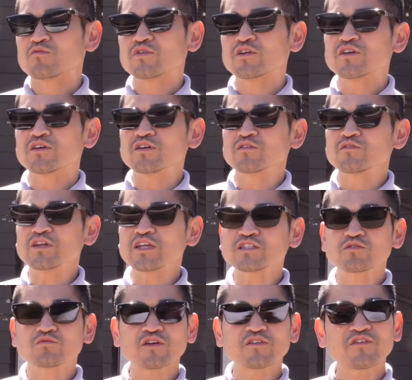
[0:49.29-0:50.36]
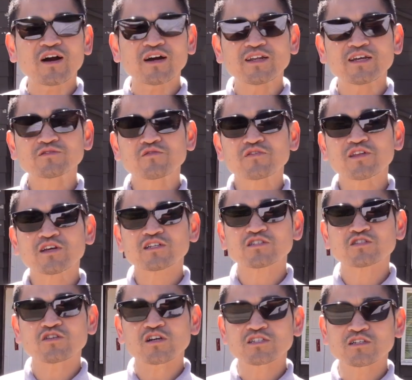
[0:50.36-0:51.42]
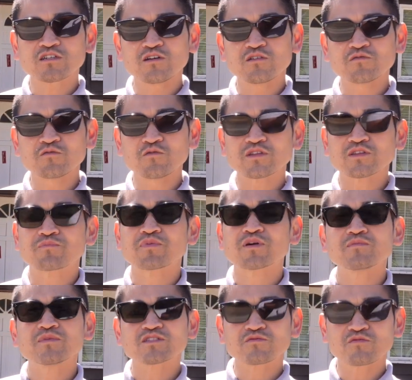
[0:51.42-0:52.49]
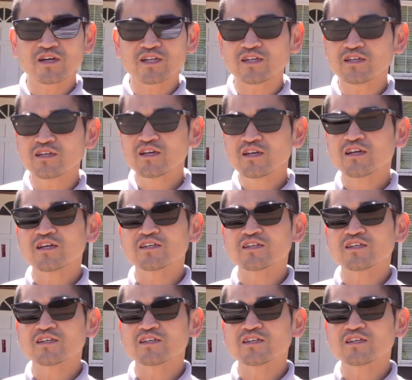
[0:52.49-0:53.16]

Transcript: we need to refinance for the construction loan when the permit's ready,